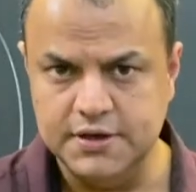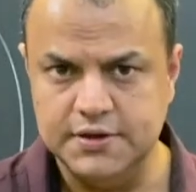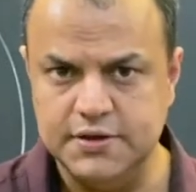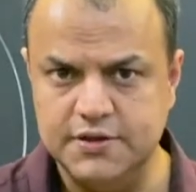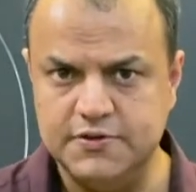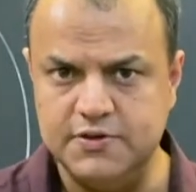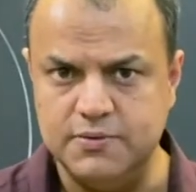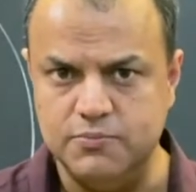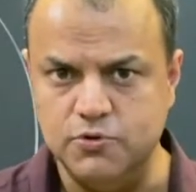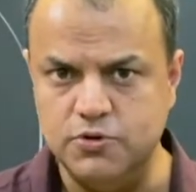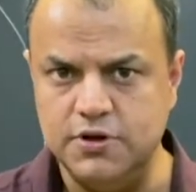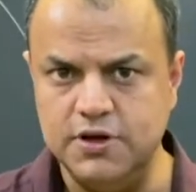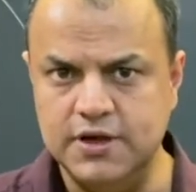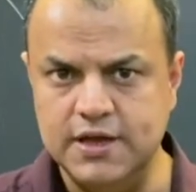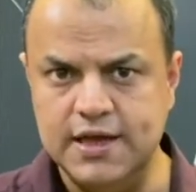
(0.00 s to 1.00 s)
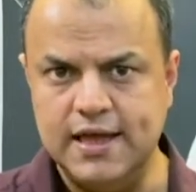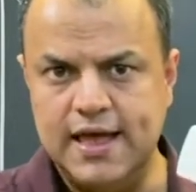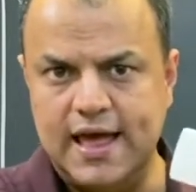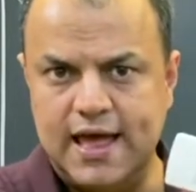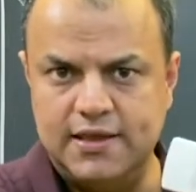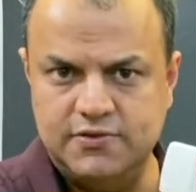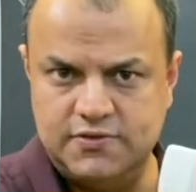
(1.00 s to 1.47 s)
This remote
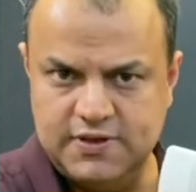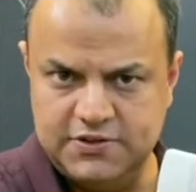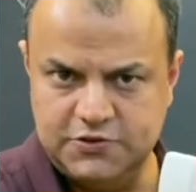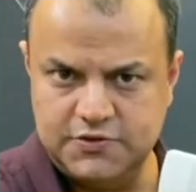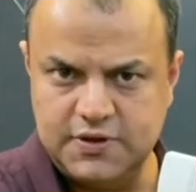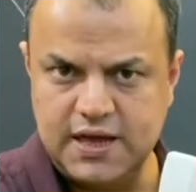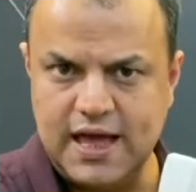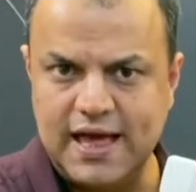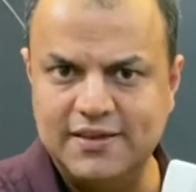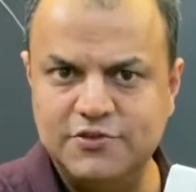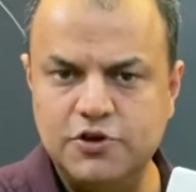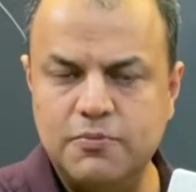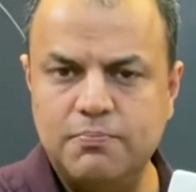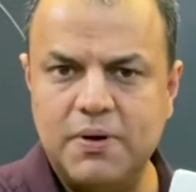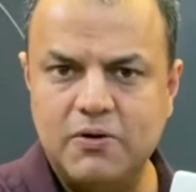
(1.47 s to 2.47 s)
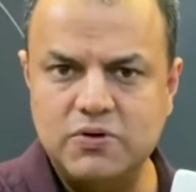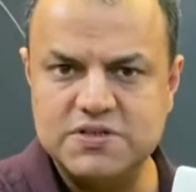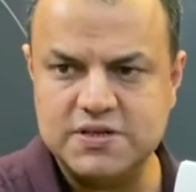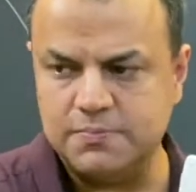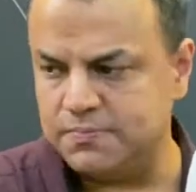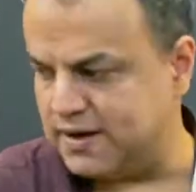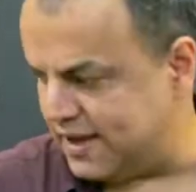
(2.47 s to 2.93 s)
has this as your power
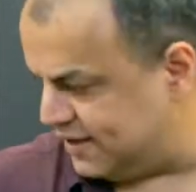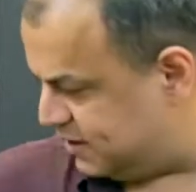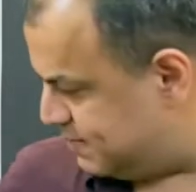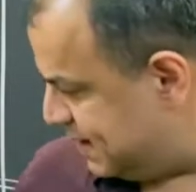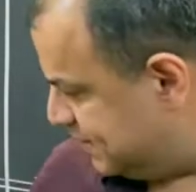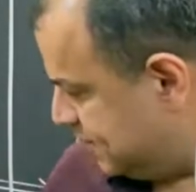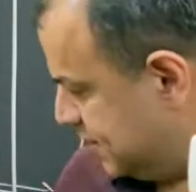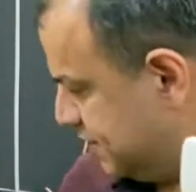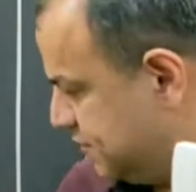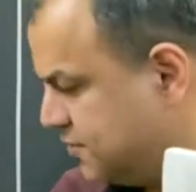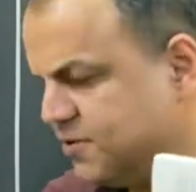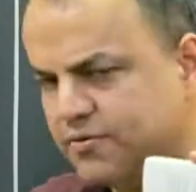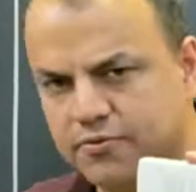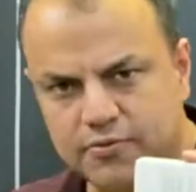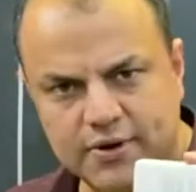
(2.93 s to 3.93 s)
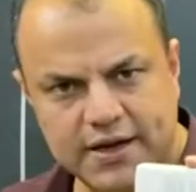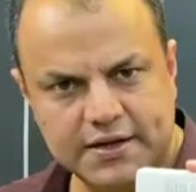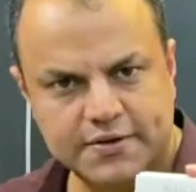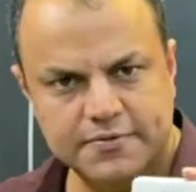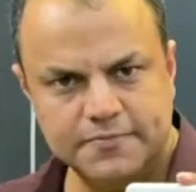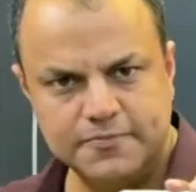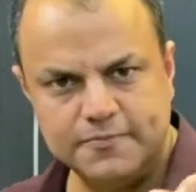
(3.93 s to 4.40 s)
supply, the batteries,
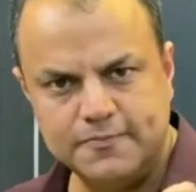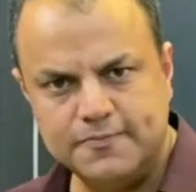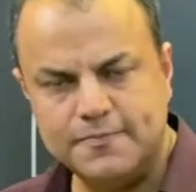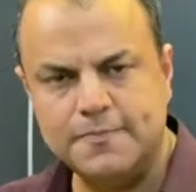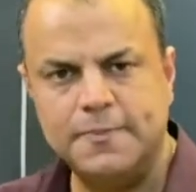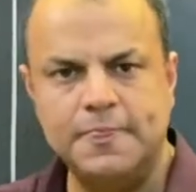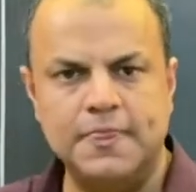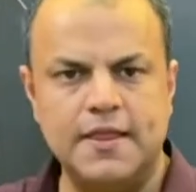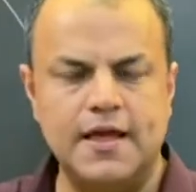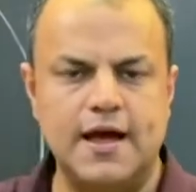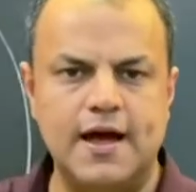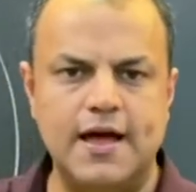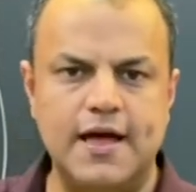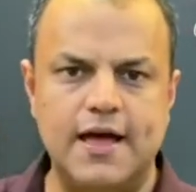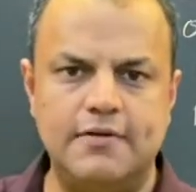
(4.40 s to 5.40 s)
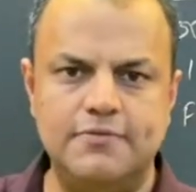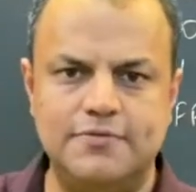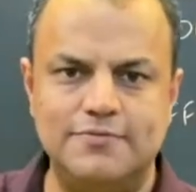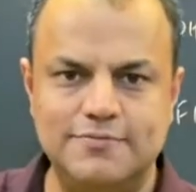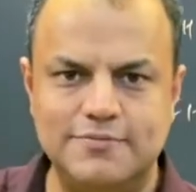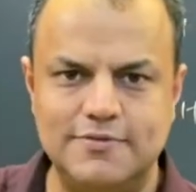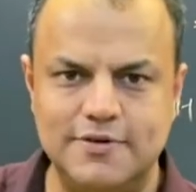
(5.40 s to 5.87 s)
right? I have
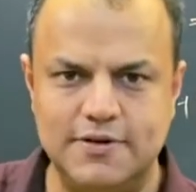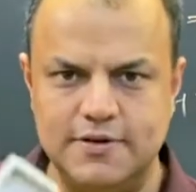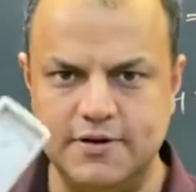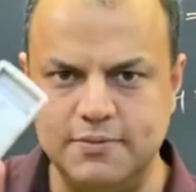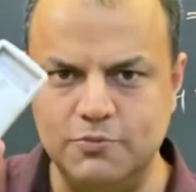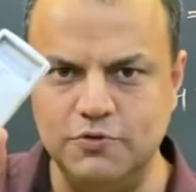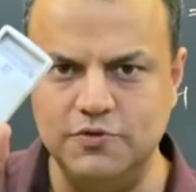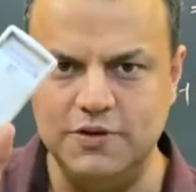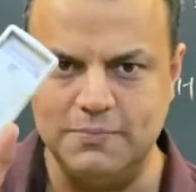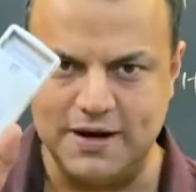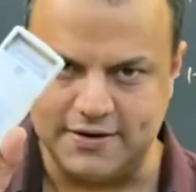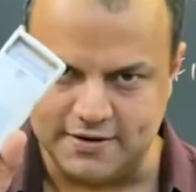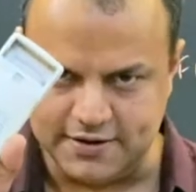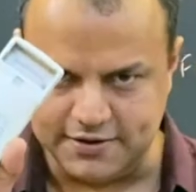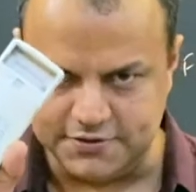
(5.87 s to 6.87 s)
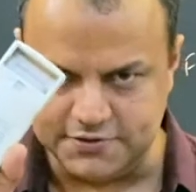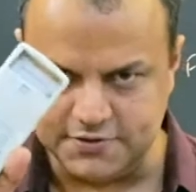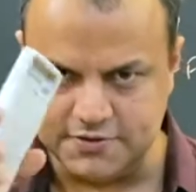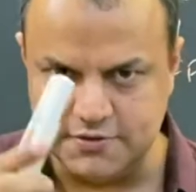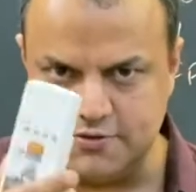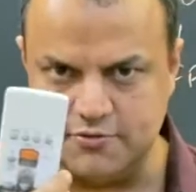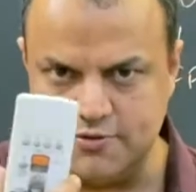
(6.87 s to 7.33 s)
removed the batteries
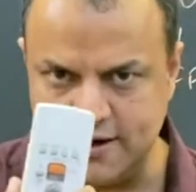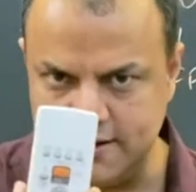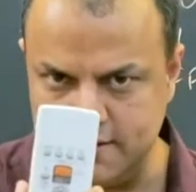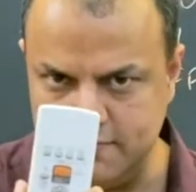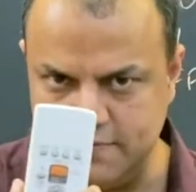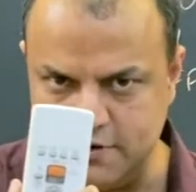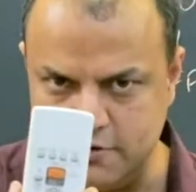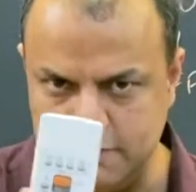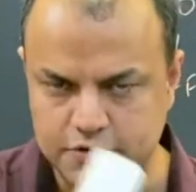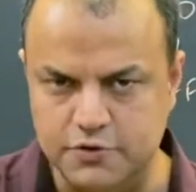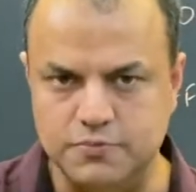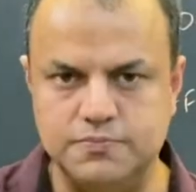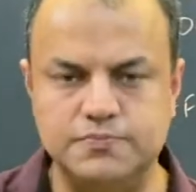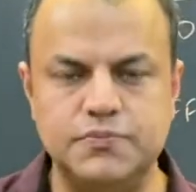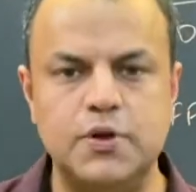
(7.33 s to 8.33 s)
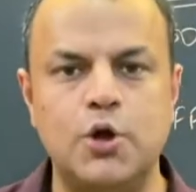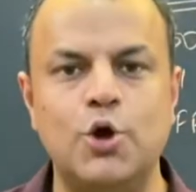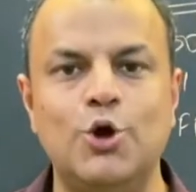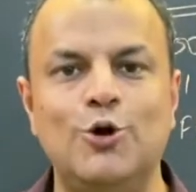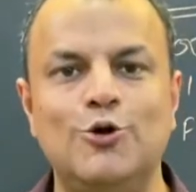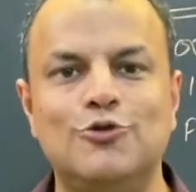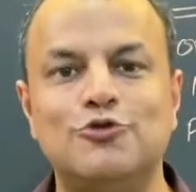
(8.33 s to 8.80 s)
right in front of you.
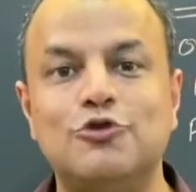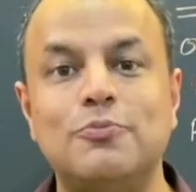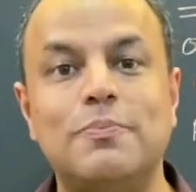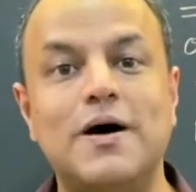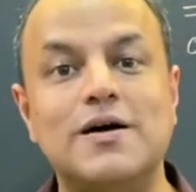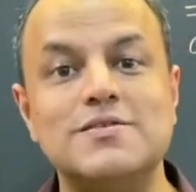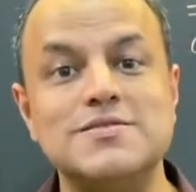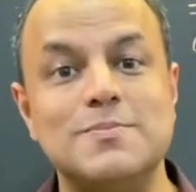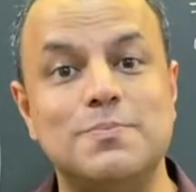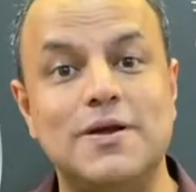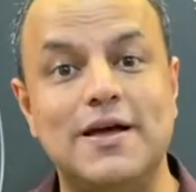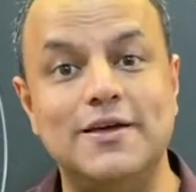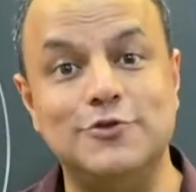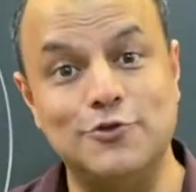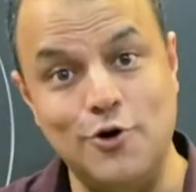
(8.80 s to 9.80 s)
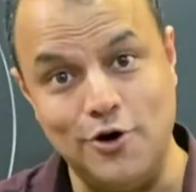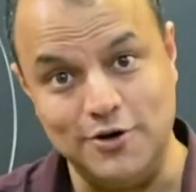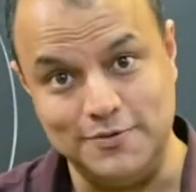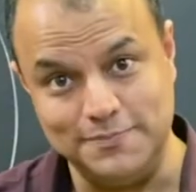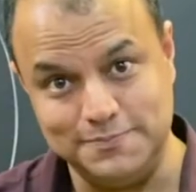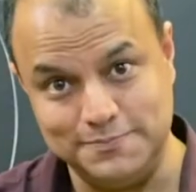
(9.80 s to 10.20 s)
So power supply is gone.